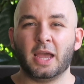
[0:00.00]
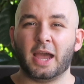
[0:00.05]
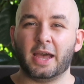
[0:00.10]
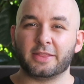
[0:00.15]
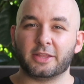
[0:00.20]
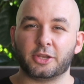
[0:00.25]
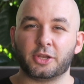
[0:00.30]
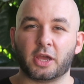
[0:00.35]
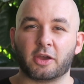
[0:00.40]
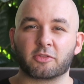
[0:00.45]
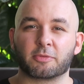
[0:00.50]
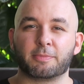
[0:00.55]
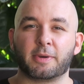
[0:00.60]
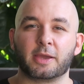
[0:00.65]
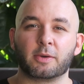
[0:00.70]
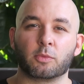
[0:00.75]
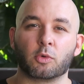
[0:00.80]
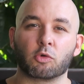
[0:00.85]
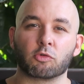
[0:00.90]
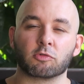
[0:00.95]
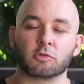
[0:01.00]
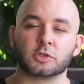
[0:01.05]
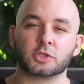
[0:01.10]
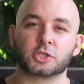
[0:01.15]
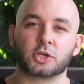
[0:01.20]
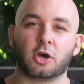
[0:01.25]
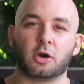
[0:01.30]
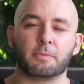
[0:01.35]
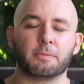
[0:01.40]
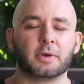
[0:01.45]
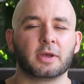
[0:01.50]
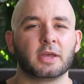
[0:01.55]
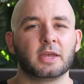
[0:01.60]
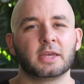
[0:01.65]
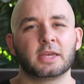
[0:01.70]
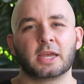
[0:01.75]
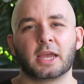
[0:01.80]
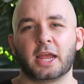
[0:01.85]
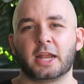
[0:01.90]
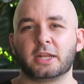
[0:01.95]
and then you have to pay water on top,
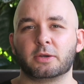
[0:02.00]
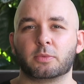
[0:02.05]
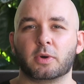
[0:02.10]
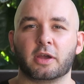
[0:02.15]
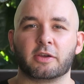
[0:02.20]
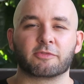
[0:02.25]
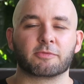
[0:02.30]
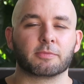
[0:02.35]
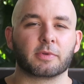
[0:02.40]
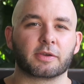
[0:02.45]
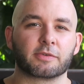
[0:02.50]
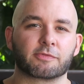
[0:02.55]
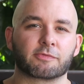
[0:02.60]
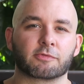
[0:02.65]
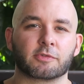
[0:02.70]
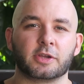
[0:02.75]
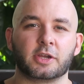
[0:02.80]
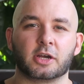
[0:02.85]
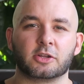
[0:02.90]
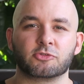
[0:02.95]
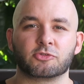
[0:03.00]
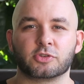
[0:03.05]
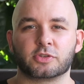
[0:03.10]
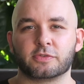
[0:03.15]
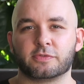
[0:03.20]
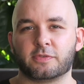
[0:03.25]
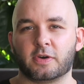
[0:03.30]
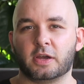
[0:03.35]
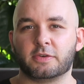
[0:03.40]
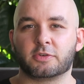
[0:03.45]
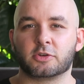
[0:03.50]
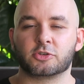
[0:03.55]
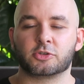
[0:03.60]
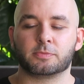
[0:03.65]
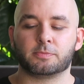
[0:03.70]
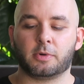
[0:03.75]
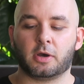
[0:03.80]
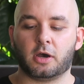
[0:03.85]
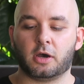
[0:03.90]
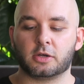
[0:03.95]
anywhere from like 300 to
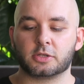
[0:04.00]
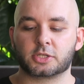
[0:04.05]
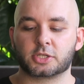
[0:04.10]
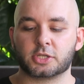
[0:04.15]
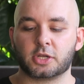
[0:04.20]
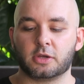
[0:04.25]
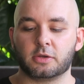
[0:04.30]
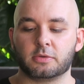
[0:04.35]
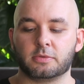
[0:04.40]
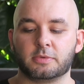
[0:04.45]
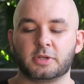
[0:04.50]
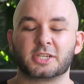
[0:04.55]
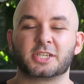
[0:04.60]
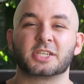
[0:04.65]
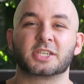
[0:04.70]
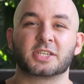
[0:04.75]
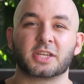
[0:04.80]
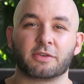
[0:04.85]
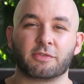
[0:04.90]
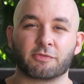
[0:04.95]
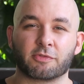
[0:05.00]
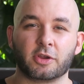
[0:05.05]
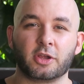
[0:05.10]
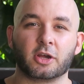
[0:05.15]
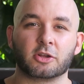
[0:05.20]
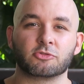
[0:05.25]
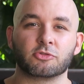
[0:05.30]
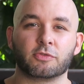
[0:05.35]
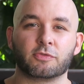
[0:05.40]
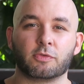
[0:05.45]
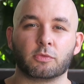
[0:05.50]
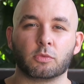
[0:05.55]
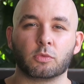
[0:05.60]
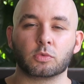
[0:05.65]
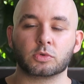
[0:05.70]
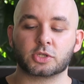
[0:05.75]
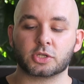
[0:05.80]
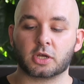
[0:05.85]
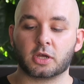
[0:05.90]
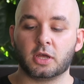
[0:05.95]
500 baht. So let's just say 300 for
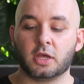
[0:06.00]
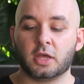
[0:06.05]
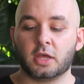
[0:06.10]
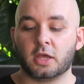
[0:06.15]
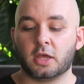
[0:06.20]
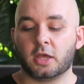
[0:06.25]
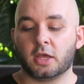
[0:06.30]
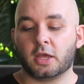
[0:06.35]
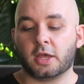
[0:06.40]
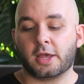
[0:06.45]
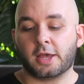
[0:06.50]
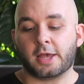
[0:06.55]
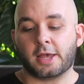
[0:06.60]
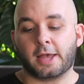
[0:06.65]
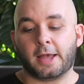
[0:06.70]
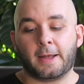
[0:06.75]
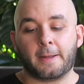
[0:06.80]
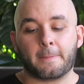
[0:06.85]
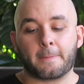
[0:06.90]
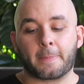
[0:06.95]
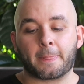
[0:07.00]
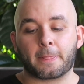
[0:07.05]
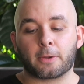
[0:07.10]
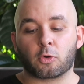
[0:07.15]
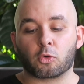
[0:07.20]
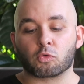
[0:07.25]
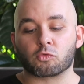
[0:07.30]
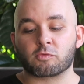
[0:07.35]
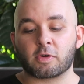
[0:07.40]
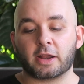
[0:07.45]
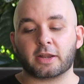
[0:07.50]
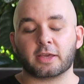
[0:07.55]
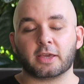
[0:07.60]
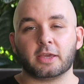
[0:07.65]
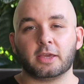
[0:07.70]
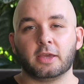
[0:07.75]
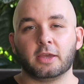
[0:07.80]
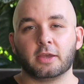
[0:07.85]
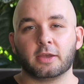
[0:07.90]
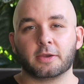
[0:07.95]
water.
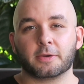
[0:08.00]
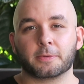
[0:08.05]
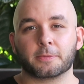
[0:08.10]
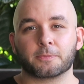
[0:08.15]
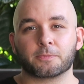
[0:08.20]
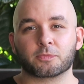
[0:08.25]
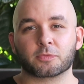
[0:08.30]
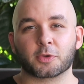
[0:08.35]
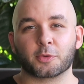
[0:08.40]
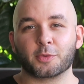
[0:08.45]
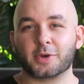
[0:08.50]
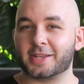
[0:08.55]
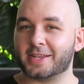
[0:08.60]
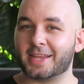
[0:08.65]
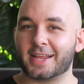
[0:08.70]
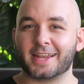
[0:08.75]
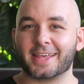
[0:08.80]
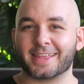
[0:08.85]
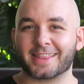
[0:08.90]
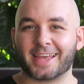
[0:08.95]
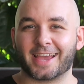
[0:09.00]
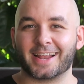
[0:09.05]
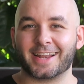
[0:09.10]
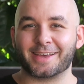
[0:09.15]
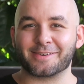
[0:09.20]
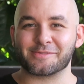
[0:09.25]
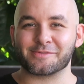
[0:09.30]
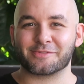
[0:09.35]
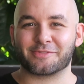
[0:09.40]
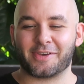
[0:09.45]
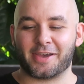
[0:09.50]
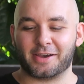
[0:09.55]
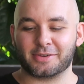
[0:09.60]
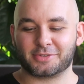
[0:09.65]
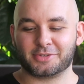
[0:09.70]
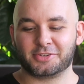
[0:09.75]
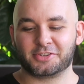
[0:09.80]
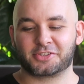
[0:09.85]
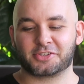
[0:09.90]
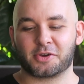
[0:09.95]
Already, we're nearly at that
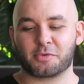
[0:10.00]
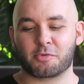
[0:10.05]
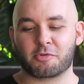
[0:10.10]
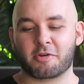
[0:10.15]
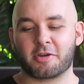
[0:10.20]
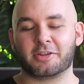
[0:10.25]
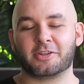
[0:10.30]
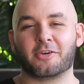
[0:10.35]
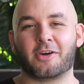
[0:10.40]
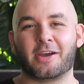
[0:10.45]
11,000. So we're at